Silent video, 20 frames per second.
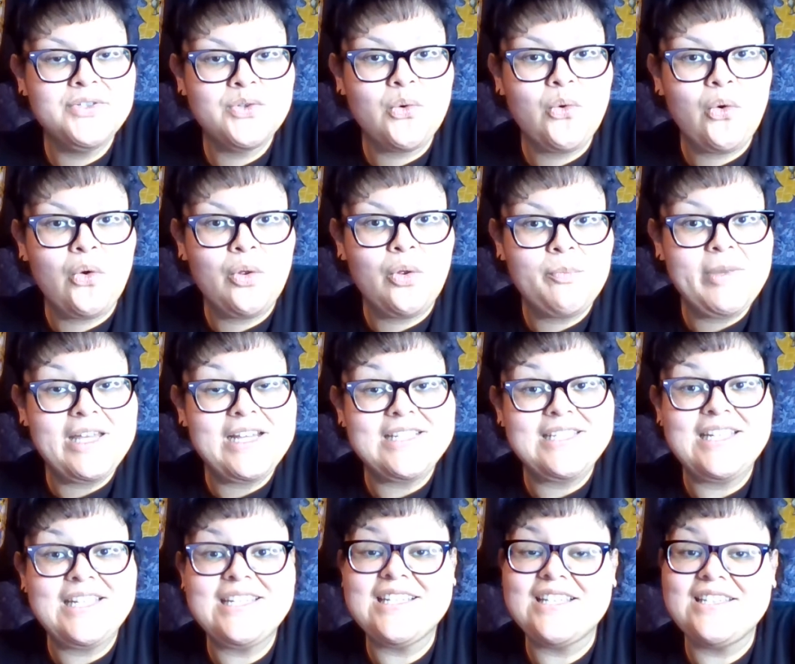school
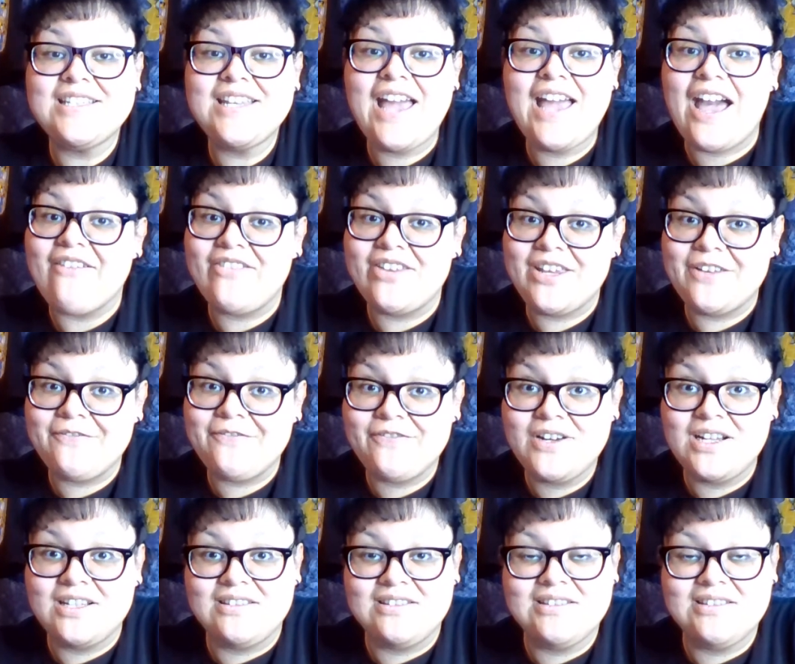because he doesn't have any
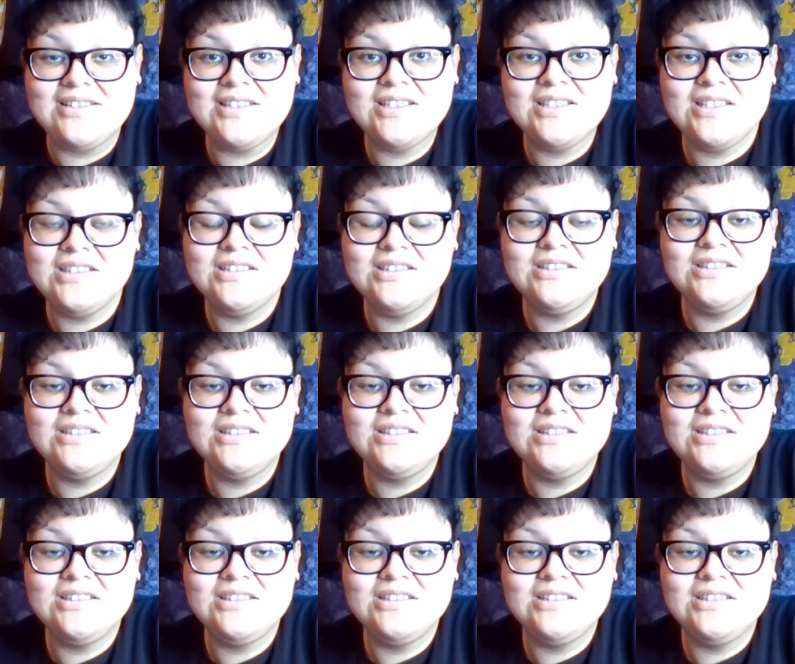friends.